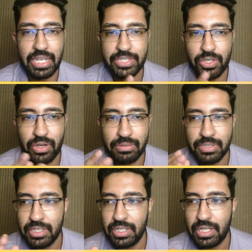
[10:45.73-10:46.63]
your
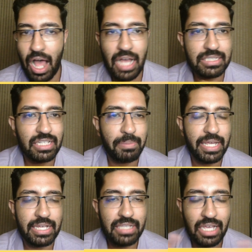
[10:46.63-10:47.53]
Arsenal
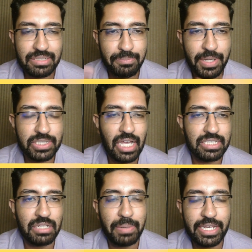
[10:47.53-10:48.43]
players because
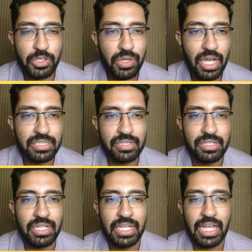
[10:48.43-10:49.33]
Arsenal play
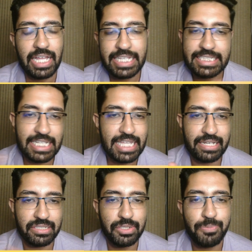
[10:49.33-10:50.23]
Newcastle, things like
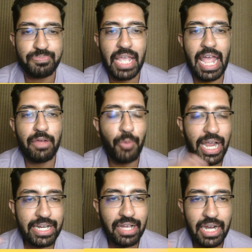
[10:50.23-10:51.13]
that. So
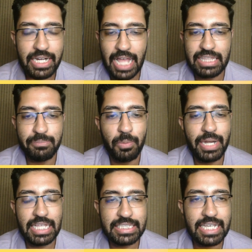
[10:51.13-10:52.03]
wild card at the moment,
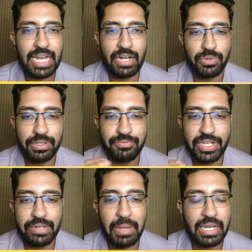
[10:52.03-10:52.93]
as I said, I don't
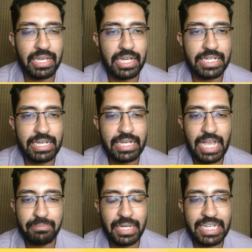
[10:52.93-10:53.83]
feel
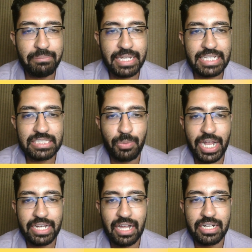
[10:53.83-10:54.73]
like my team needs a
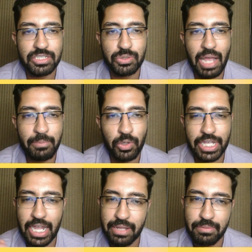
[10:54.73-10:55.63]
wild card, so I'm
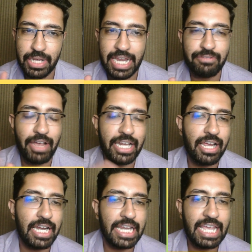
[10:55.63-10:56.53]
looking at a late wild
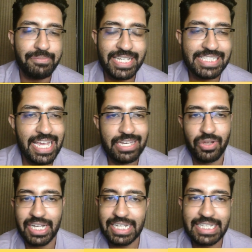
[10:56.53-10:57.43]
card, like Game Week 10
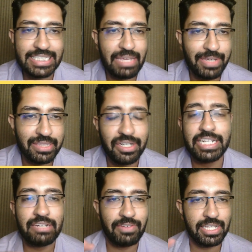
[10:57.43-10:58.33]
or at least Game Week
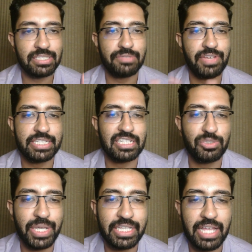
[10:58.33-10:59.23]
13 when there's a fixture
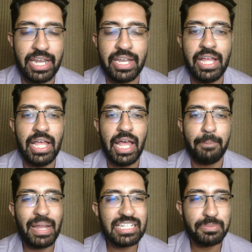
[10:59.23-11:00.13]
swing there.
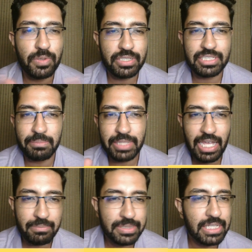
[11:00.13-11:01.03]
Bench boost is something
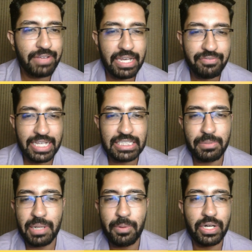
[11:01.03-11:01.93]
I'm still very
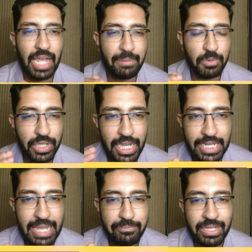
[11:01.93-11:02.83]
flexible about. I'm looking at
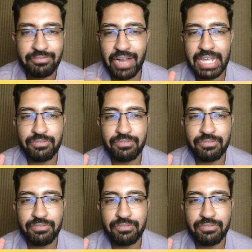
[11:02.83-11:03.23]
Game Week 5